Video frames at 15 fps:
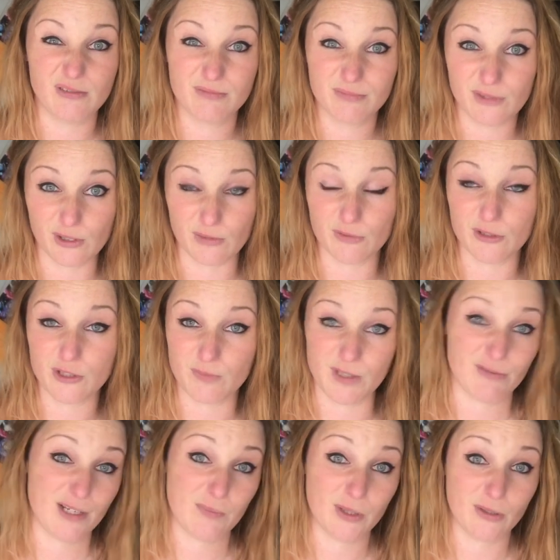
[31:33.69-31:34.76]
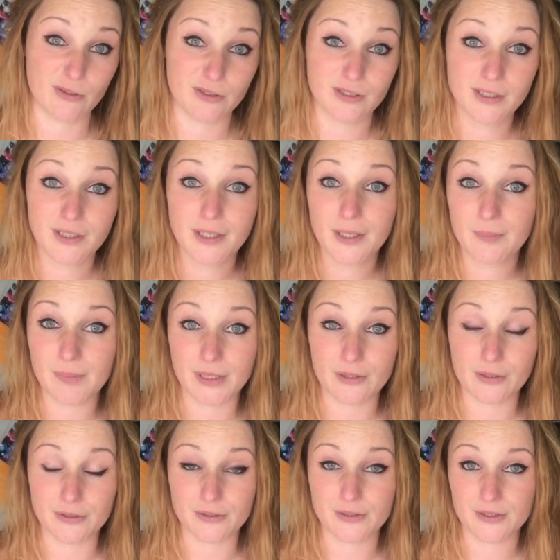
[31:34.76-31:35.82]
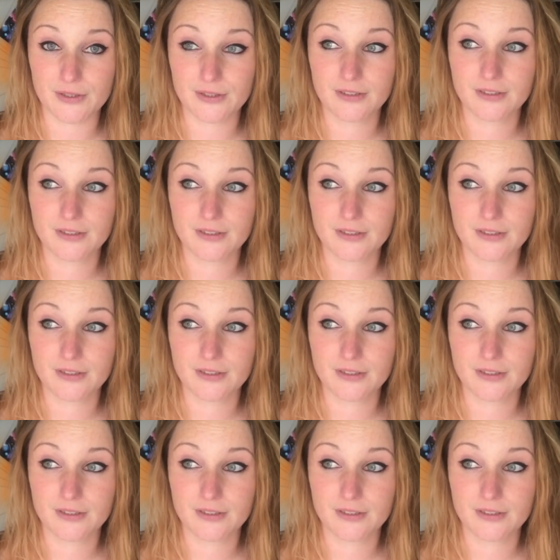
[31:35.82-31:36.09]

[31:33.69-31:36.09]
want to watch me ramble on, because